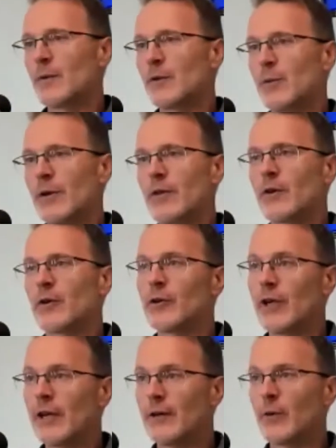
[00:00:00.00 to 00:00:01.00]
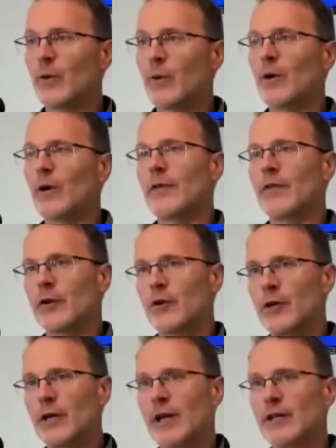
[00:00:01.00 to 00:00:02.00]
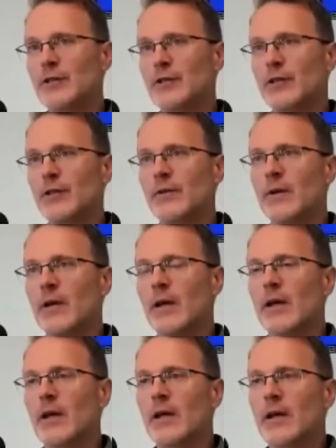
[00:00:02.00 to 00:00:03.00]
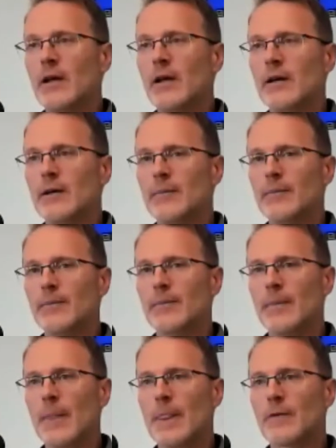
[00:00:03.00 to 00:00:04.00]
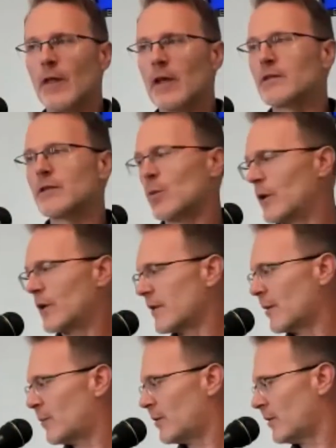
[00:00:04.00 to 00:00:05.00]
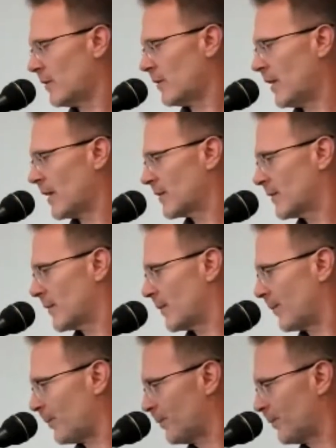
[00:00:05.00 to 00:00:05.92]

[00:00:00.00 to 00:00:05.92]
between the creator and the creation. And so that's just one example. Next.